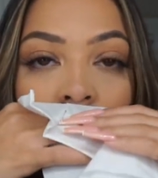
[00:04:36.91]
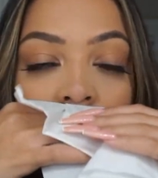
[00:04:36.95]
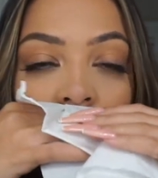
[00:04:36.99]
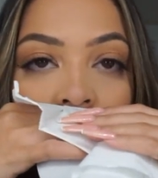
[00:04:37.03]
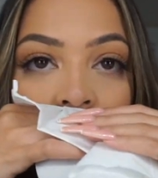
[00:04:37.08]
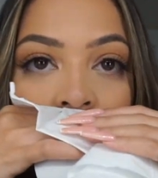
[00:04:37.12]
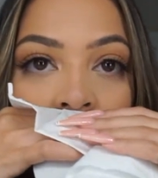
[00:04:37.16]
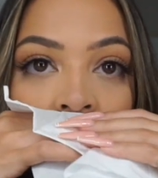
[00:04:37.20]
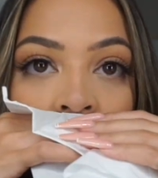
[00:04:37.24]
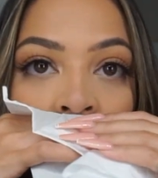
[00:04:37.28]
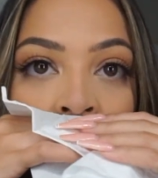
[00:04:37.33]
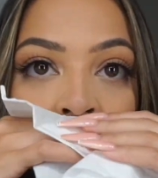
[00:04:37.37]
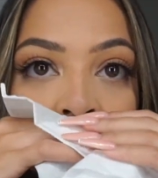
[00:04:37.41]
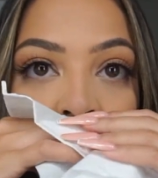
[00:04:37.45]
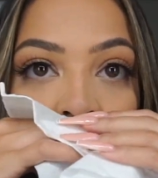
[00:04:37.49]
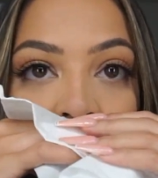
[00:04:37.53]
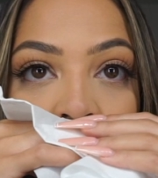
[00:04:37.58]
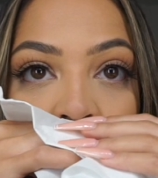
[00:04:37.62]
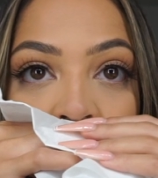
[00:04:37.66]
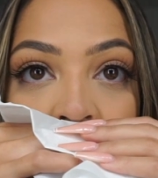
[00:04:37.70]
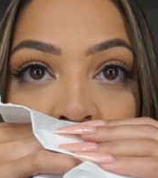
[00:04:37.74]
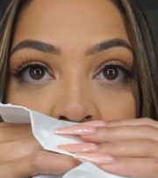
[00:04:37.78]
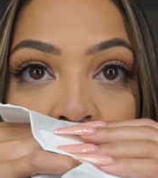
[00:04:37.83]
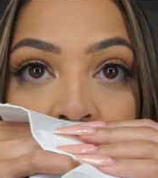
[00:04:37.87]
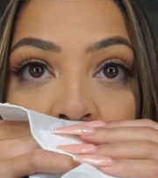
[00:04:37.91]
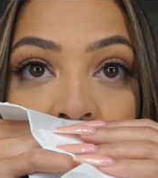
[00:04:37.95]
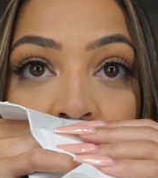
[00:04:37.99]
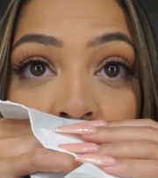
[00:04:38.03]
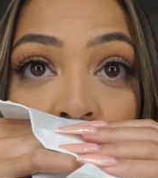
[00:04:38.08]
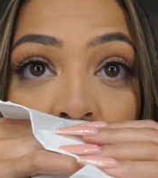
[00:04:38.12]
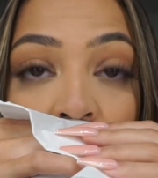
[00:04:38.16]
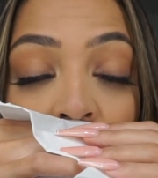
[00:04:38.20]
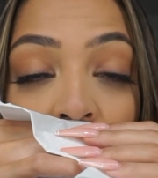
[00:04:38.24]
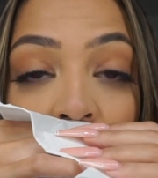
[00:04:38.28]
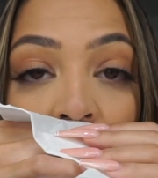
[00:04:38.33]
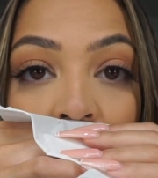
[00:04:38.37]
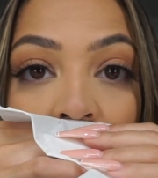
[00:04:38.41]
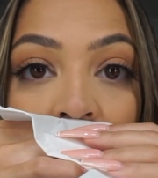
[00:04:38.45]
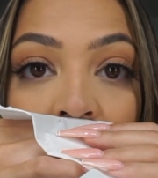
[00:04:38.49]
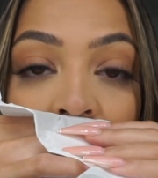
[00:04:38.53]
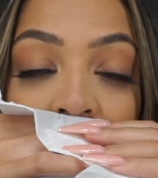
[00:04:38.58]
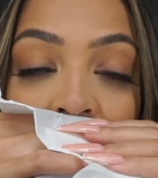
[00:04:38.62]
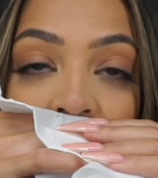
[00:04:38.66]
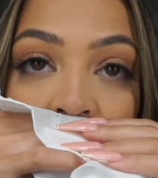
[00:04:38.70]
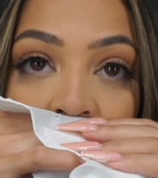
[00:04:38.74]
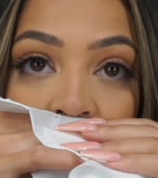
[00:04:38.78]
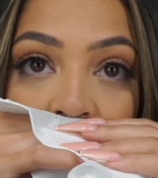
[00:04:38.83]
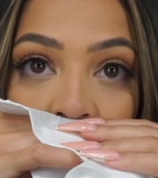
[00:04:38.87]
so yeah
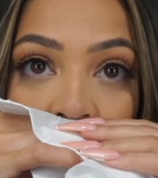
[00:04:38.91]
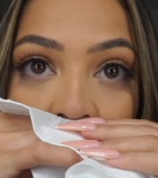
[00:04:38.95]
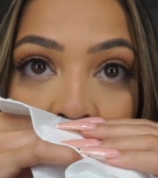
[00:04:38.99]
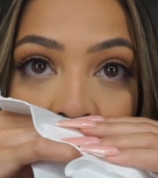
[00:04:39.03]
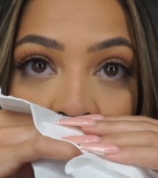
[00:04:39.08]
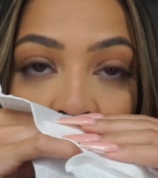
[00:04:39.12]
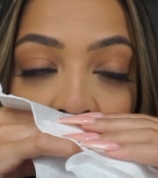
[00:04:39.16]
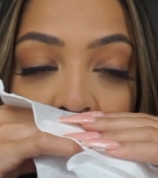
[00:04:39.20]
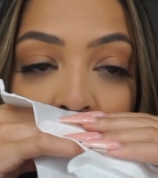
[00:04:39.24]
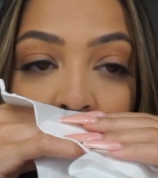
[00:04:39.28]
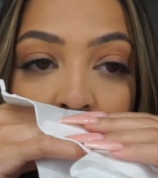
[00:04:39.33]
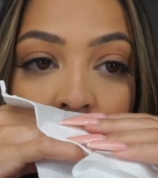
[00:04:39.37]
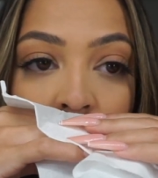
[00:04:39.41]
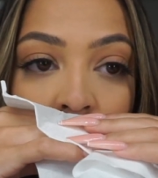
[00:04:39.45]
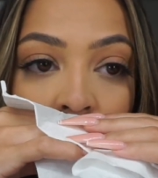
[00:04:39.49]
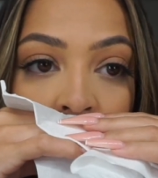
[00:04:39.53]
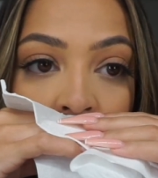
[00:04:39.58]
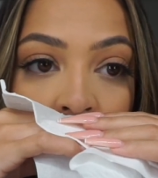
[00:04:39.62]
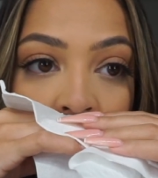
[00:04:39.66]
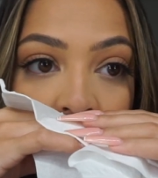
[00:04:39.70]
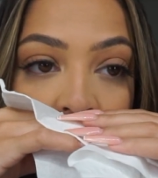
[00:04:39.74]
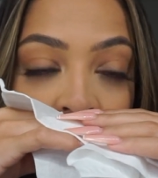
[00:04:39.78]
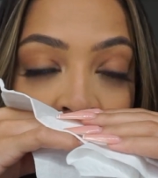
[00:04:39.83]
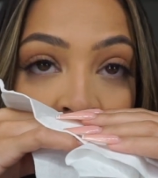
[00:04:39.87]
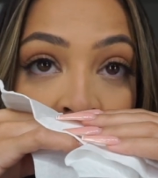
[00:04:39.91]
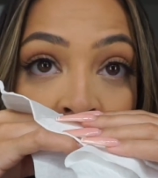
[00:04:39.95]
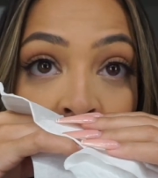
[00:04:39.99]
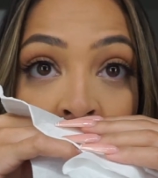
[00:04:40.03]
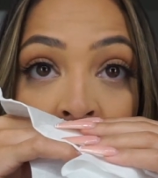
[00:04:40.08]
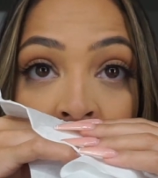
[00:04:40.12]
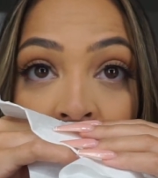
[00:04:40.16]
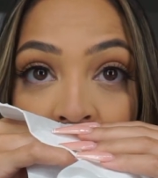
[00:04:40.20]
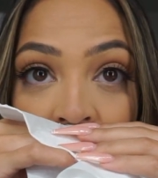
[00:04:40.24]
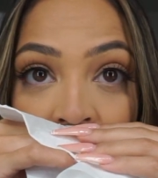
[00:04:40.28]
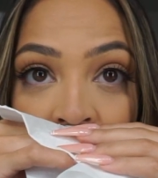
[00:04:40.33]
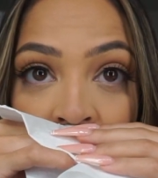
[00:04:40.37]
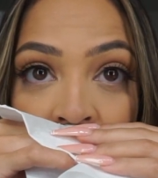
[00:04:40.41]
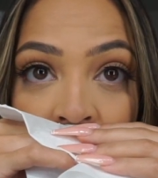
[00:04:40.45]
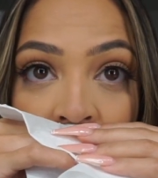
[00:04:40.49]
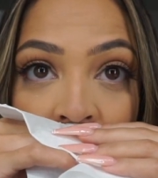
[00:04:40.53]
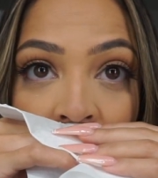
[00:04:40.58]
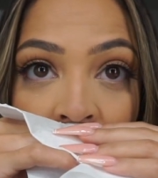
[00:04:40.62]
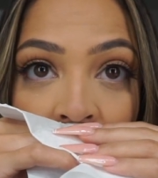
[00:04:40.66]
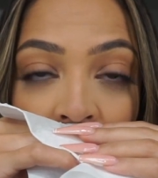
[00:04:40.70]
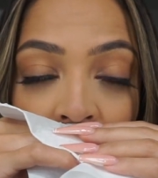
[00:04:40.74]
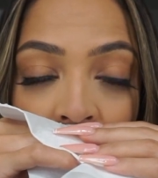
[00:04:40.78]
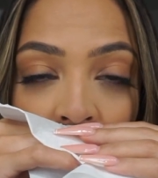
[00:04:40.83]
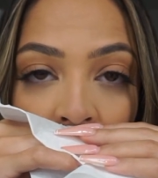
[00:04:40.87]
this is what my lips look mind
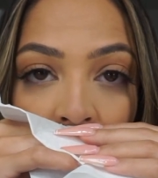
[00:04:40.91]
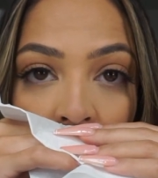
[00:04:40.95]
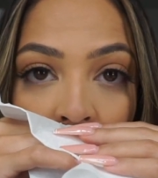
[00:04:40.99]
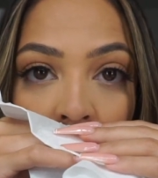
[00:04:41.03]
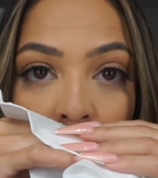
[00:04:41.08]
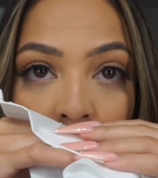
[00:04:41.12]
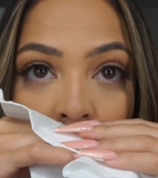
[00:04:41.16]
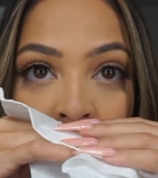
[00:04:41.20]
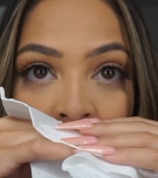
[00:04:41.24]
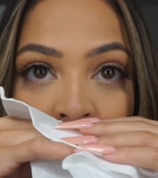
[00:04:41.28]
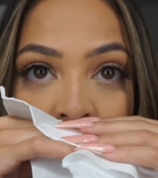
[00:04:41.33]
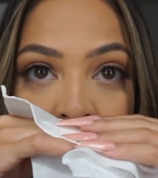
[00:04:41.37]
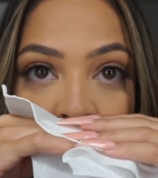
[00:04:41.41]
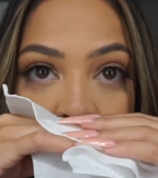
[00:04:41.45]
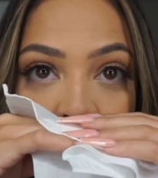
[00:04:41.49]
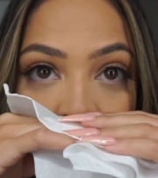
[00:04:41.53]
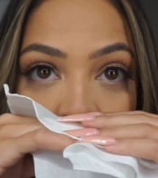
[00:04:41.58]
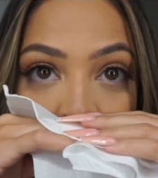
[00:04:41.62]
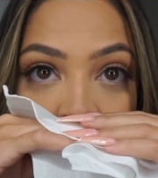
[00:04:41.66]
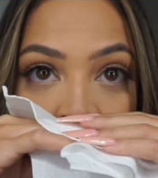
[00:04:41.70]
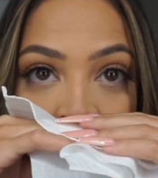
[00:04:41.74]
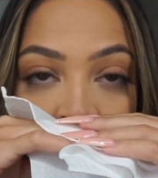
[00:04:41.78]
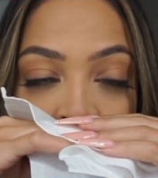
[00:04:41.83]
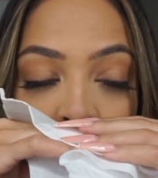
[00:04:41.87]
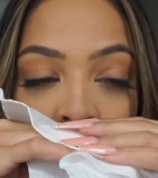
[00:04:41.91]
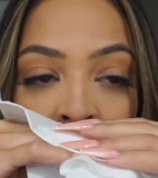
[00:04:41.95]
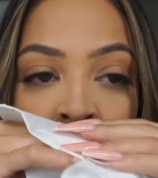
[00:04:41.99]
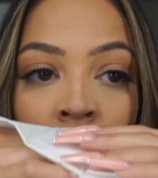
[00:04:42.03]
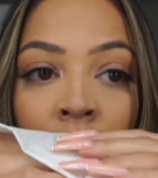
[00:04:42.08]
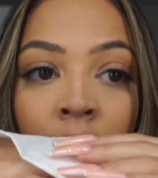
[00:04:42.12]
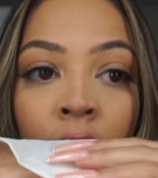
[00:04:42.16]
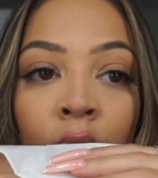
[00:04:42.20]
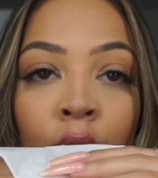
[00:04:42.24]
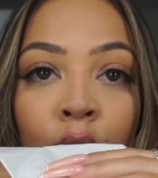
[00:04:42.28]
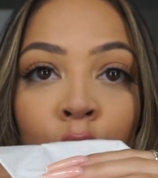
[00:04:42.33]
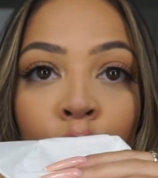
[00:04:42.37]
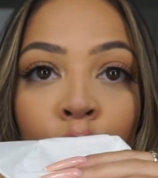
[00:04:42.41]
you it's still a little